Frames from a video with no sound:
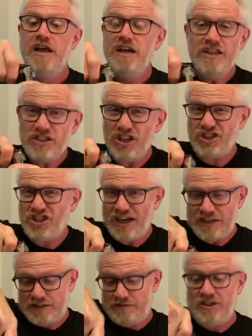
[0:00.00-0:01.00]
such
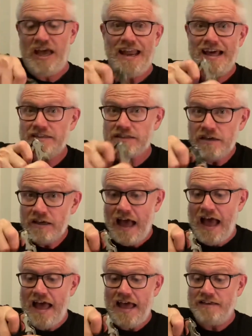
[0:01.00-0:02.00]
as Tannat
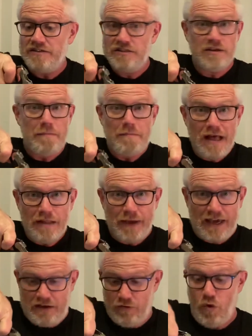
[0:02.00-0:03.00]
and
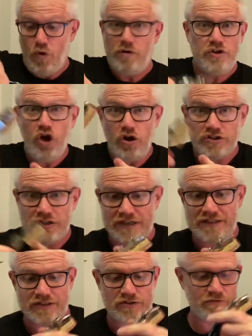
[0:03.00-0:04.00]
Malbec, or Cot,
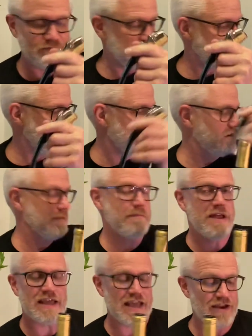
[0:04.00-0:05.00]
as it's often known in
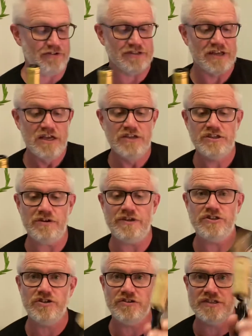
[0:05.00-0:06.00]
many areas. So
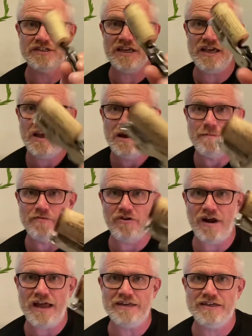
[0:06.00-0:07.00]
as you can see,
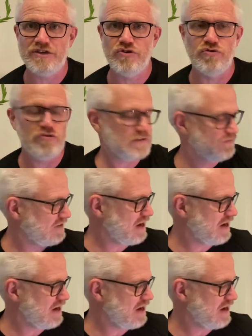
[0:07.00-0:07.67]
branded corks, very,